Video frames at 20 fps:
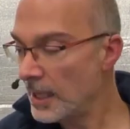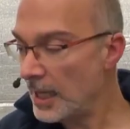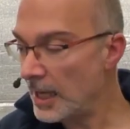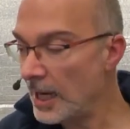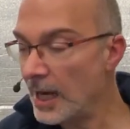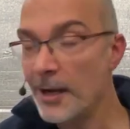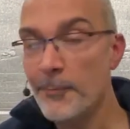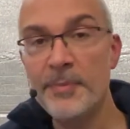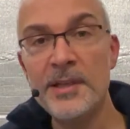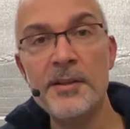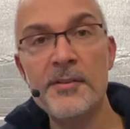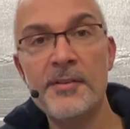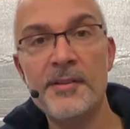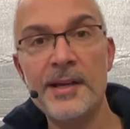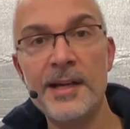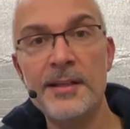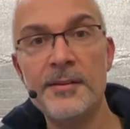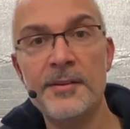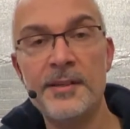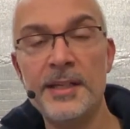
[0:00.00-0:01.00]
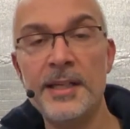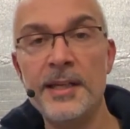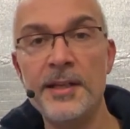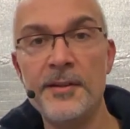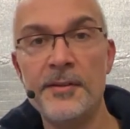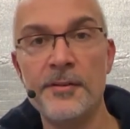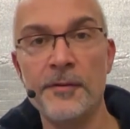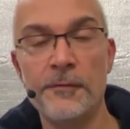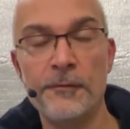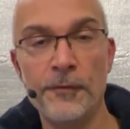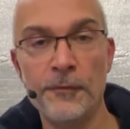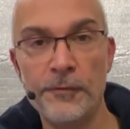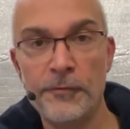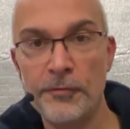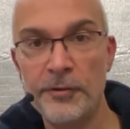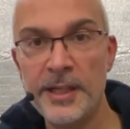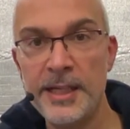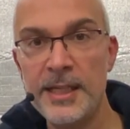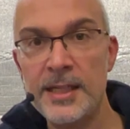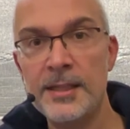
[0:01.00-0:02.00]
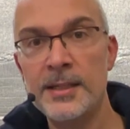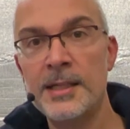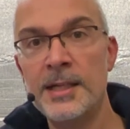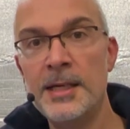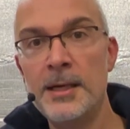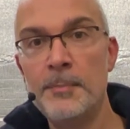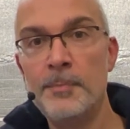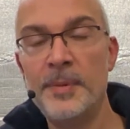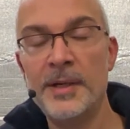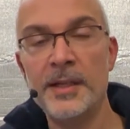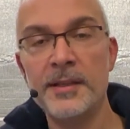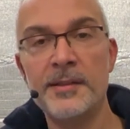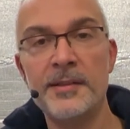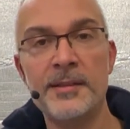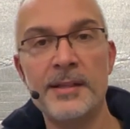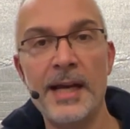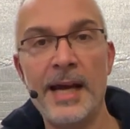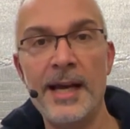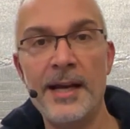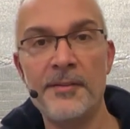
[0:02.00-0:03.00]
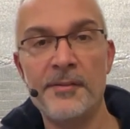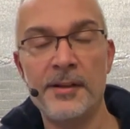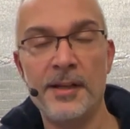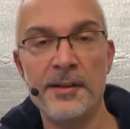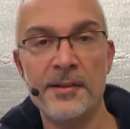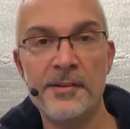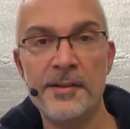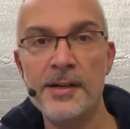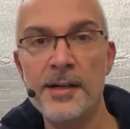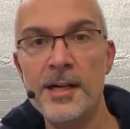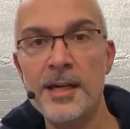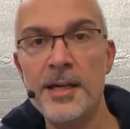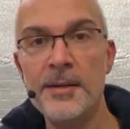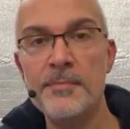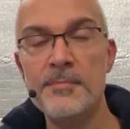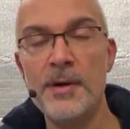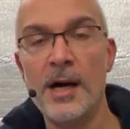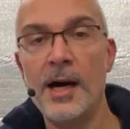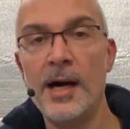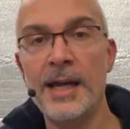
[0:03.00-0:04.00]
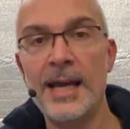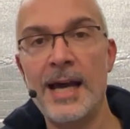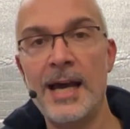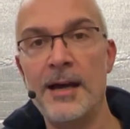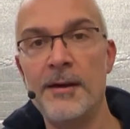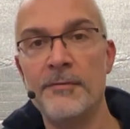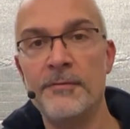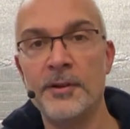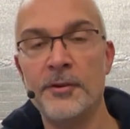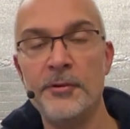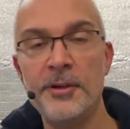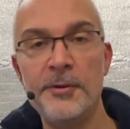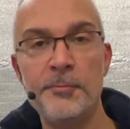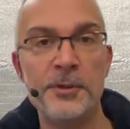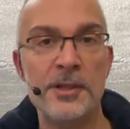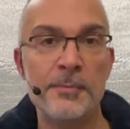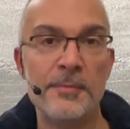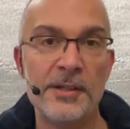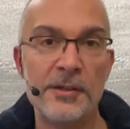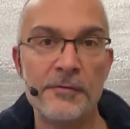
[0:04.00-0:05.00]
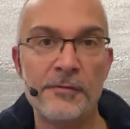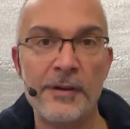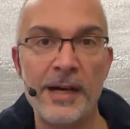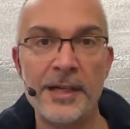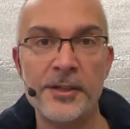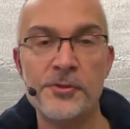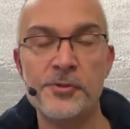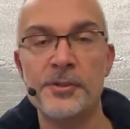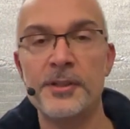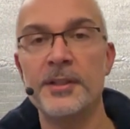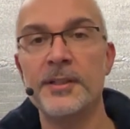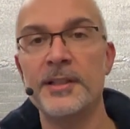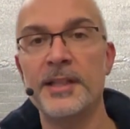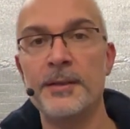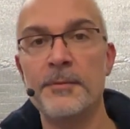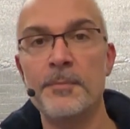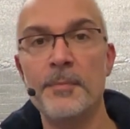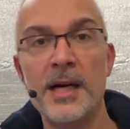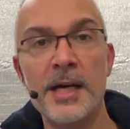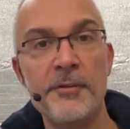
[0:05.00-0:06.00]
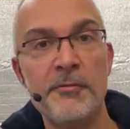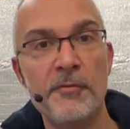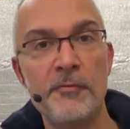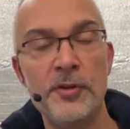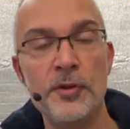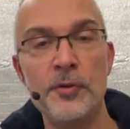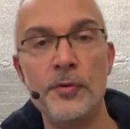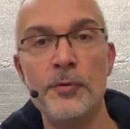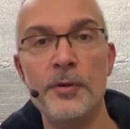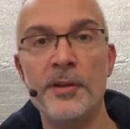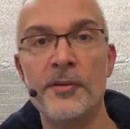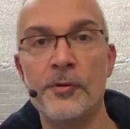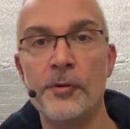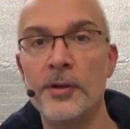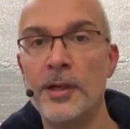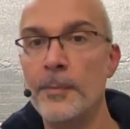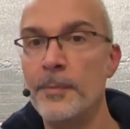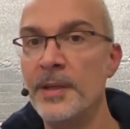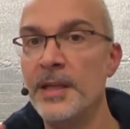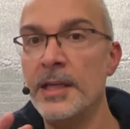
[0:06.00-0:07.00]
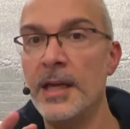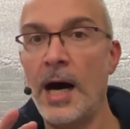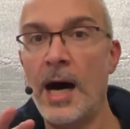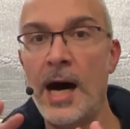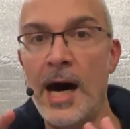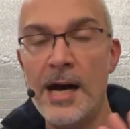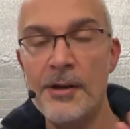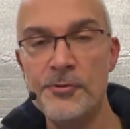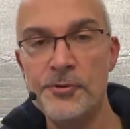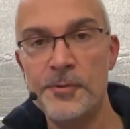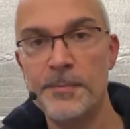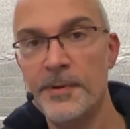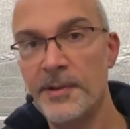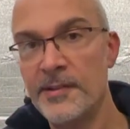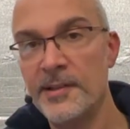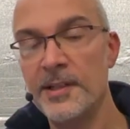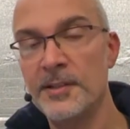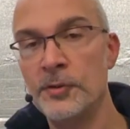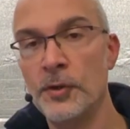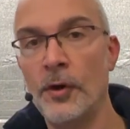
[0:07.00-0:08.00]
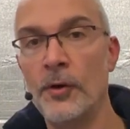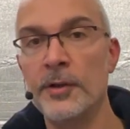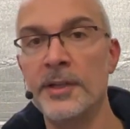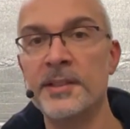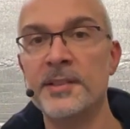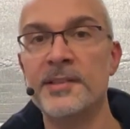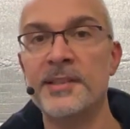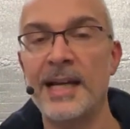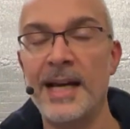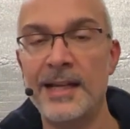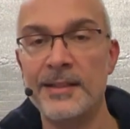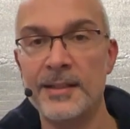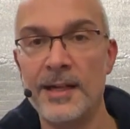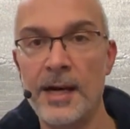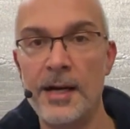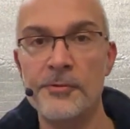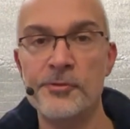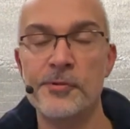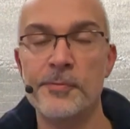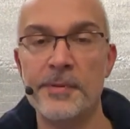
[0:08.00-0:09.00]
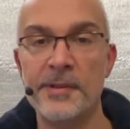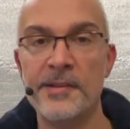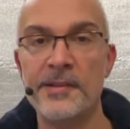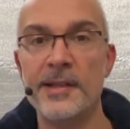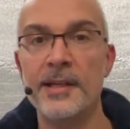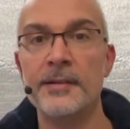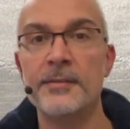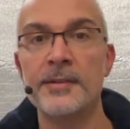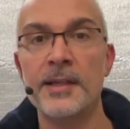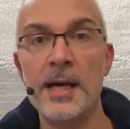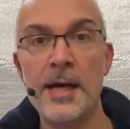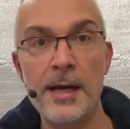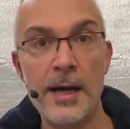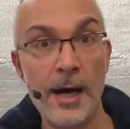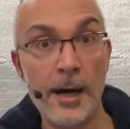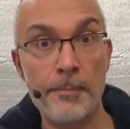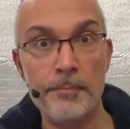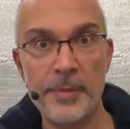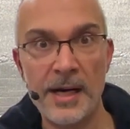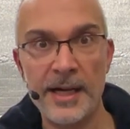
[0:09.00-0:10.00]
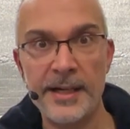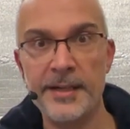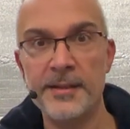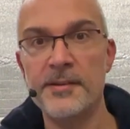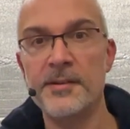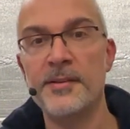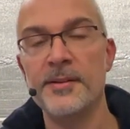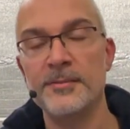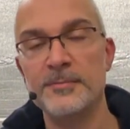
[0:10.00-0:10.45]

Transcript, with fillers: I've been sent these for free, but as last time, I have agreed with the manufacturer that my review is going to be 100% honest and 100% unbiased.